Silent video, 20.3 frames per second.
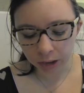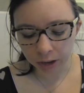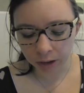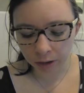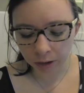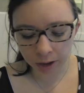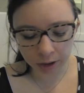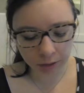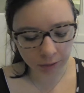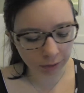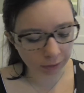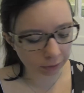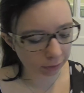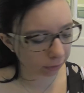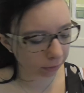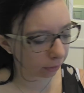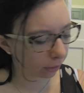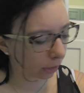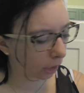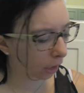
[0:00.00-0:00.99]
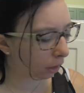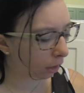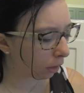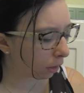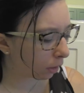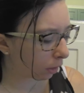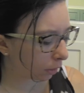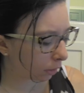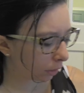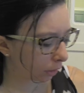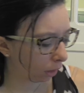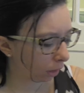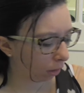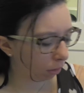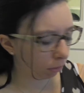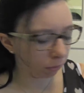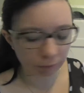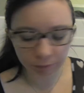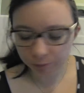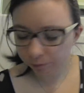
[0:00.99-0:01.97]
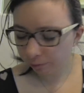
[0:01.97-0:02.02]
well, I know what I was going to say.
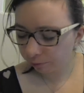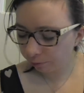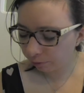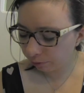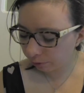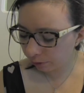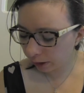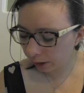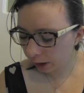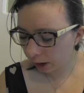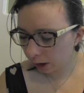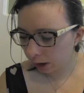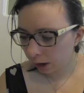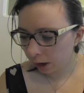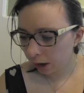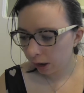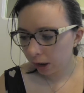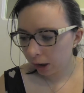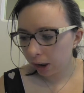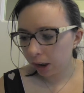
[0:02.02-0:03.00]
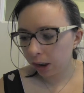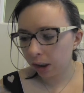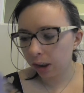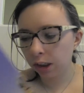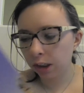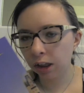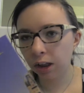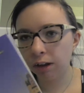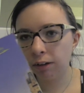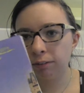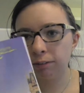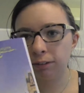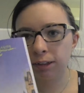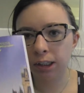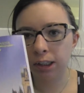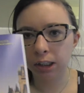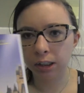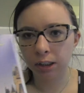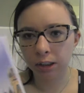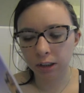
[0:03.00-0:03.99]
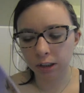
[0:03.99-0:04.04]
So, here's
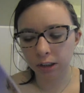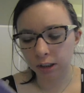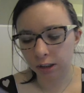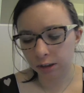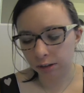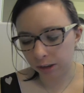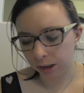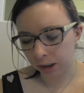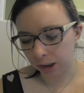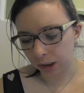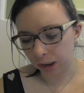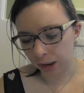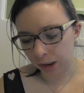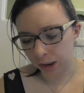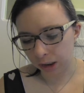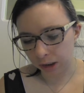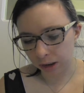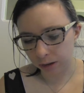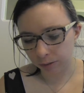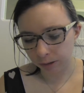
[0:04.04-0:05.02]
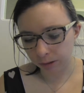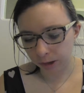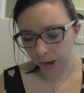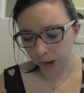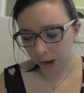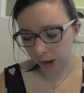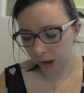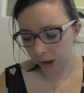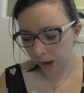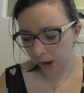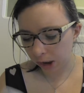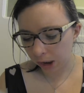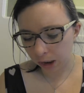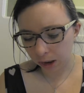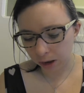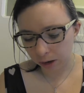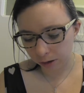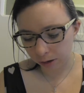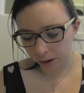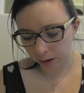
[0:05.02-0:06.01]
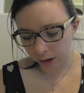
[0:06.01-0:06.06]
obviously, you know, it's Disney, what you gonna
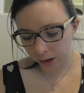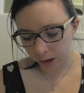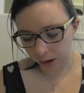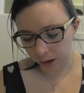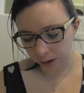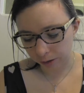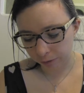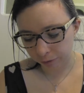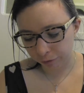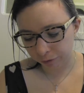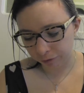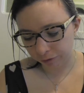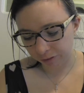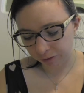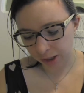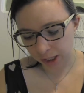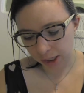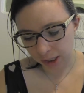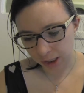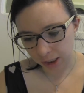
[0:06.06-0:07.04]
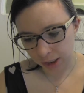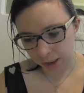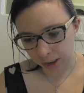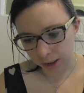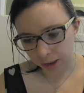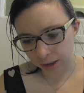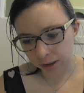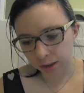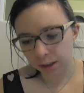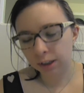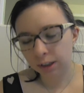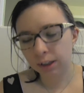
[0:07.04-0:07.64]
do, you know, it's fun.